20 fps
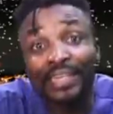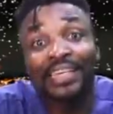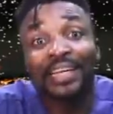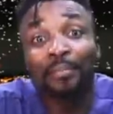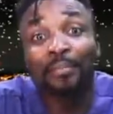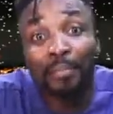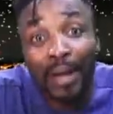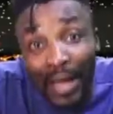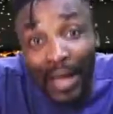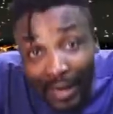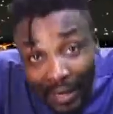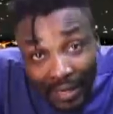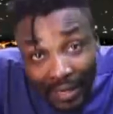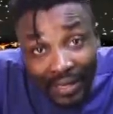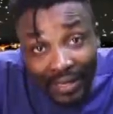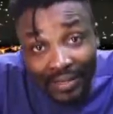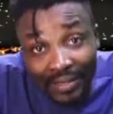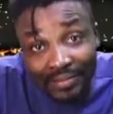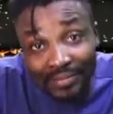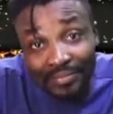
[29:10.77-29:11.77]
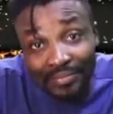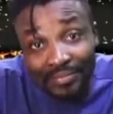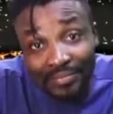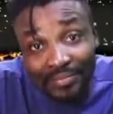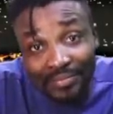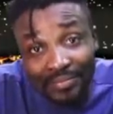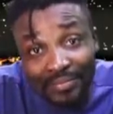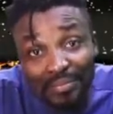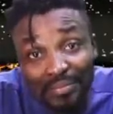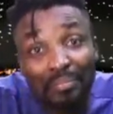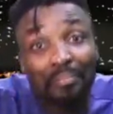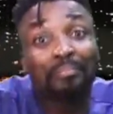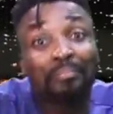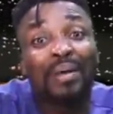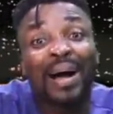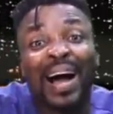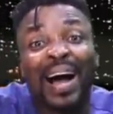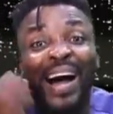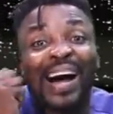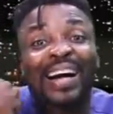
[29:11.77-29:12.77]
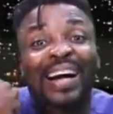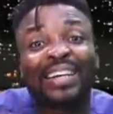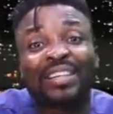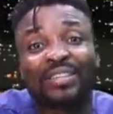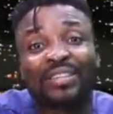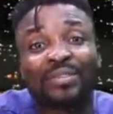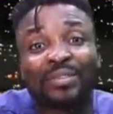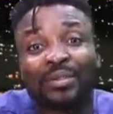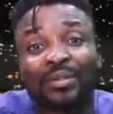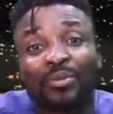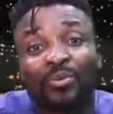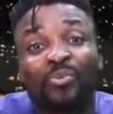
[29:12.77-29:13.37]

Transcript: in the marry man